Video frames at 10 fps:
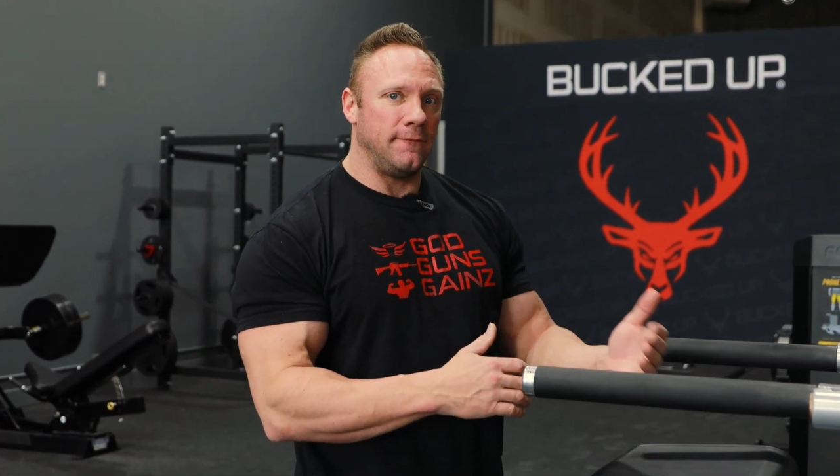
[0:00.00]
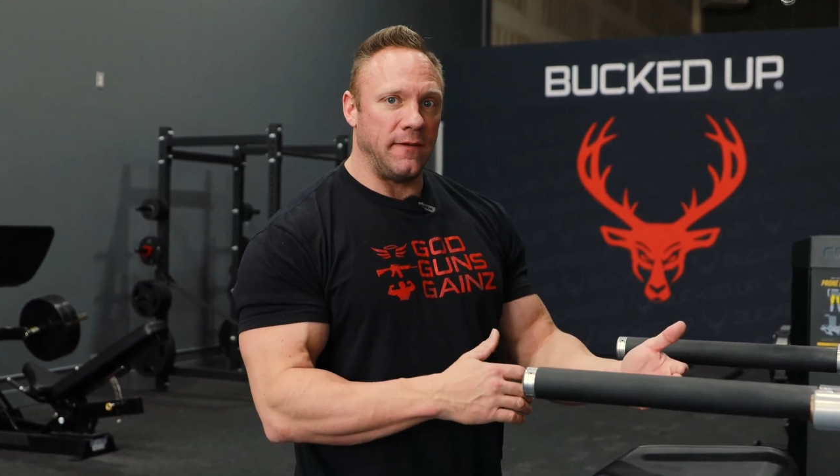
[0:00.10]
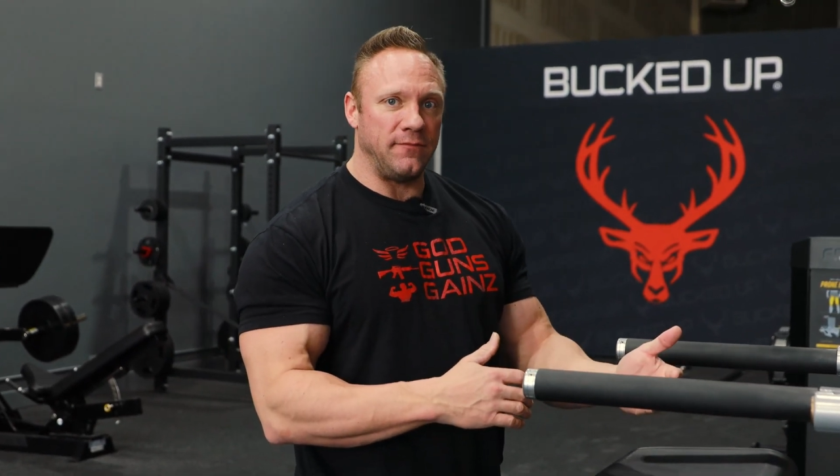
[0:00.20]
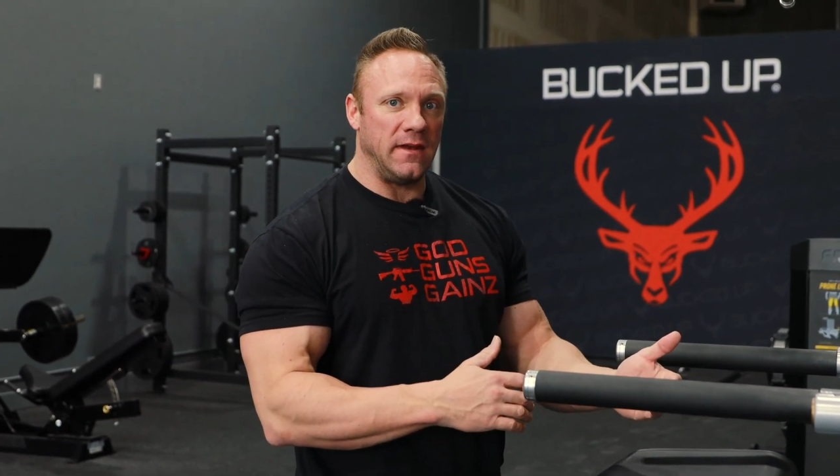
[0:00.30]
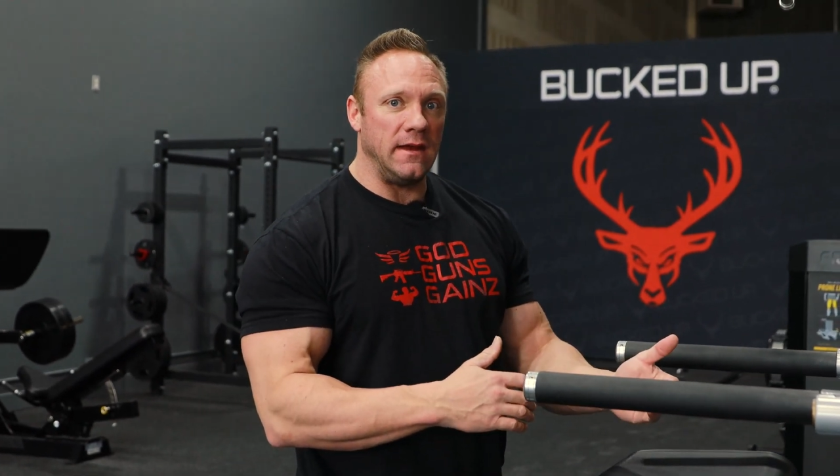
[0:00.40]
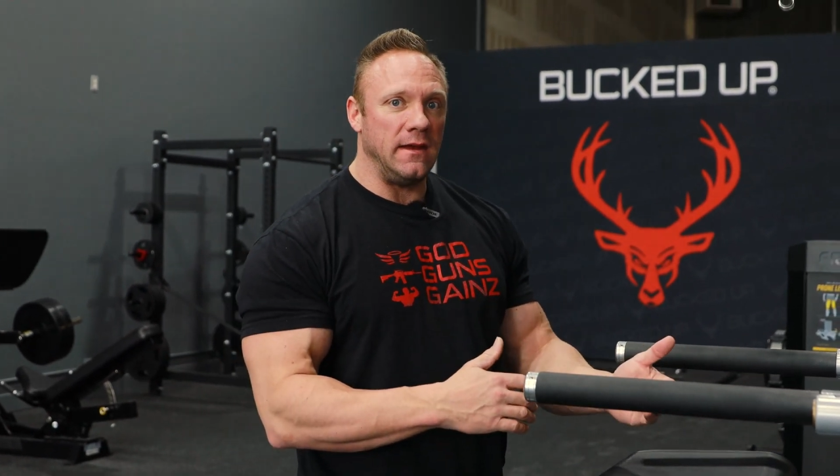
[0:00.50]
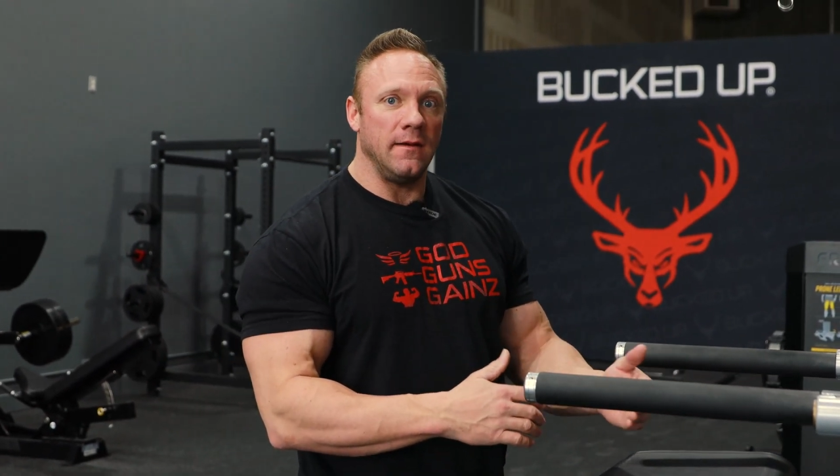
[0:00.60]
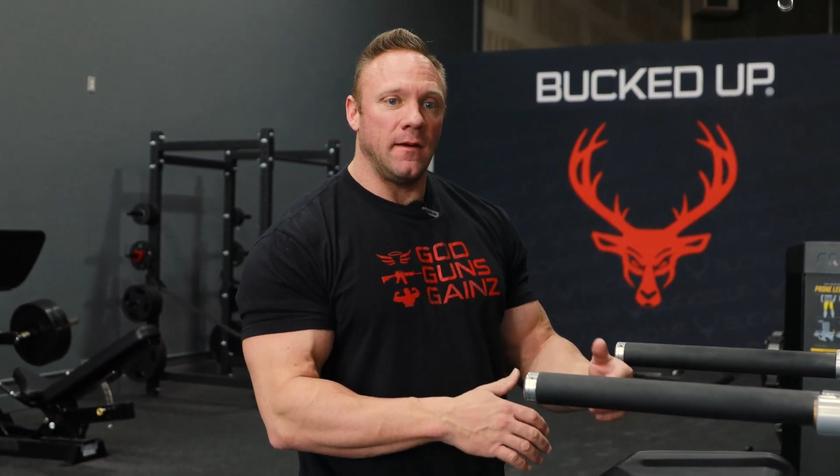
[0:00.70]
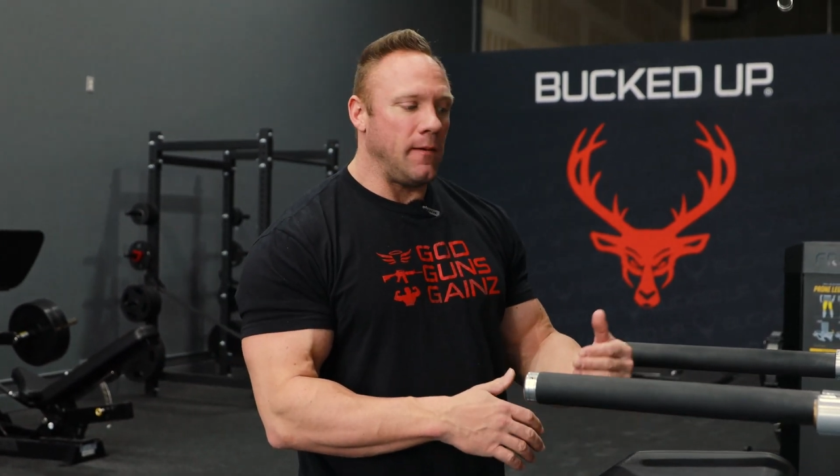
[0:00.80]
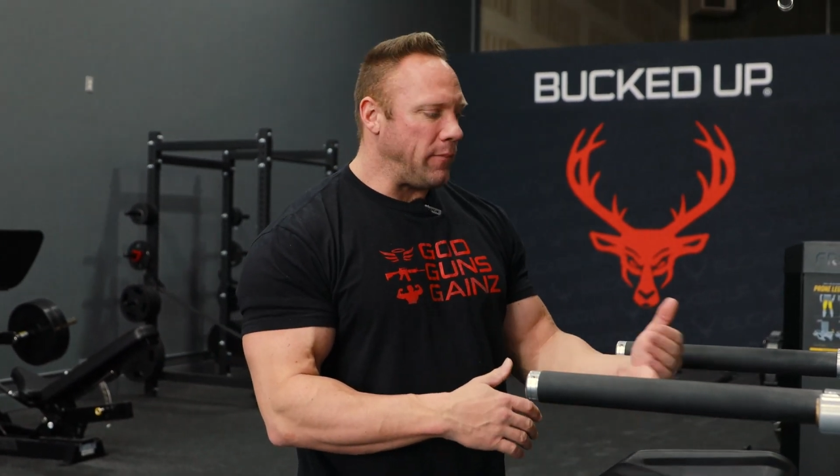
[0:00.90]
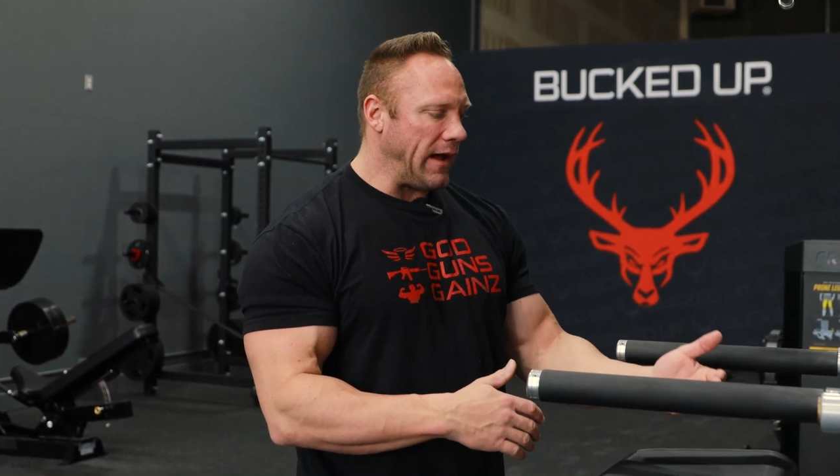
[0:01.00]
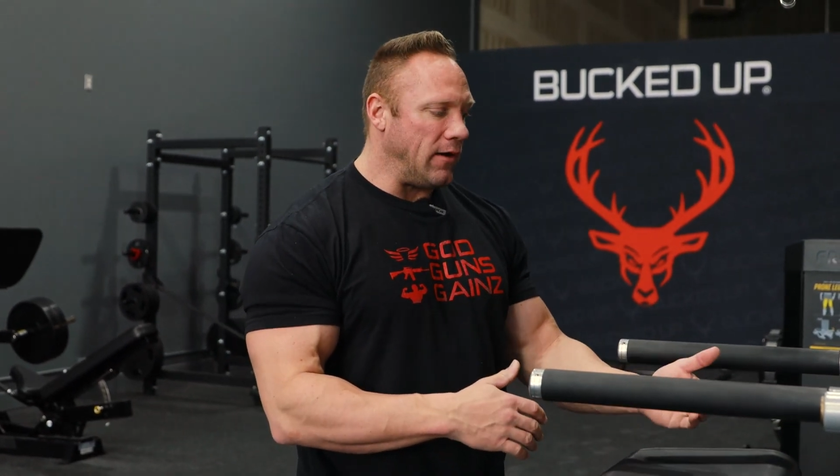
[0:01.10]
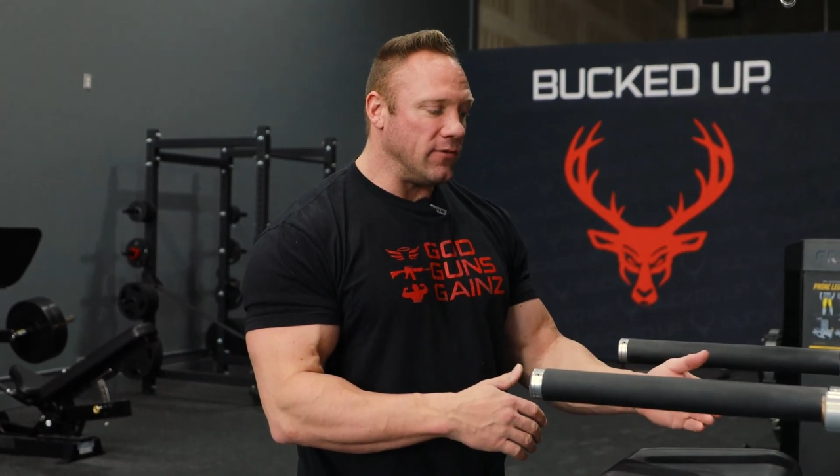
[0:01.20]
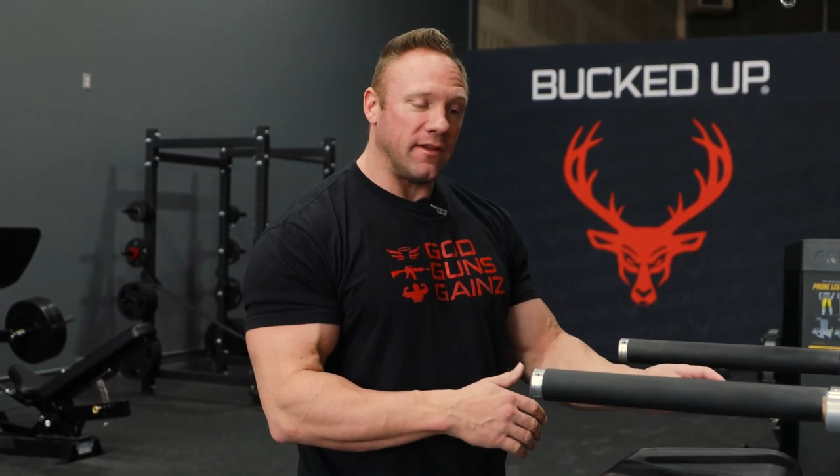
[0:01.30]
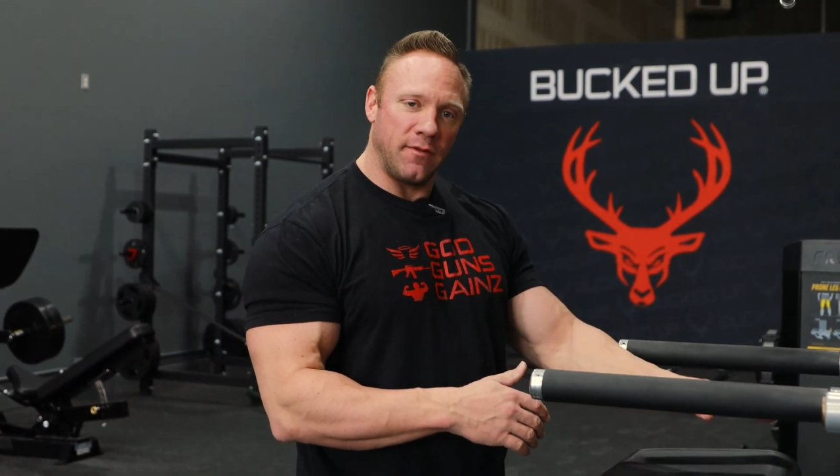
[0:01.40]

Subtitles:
50 pounds.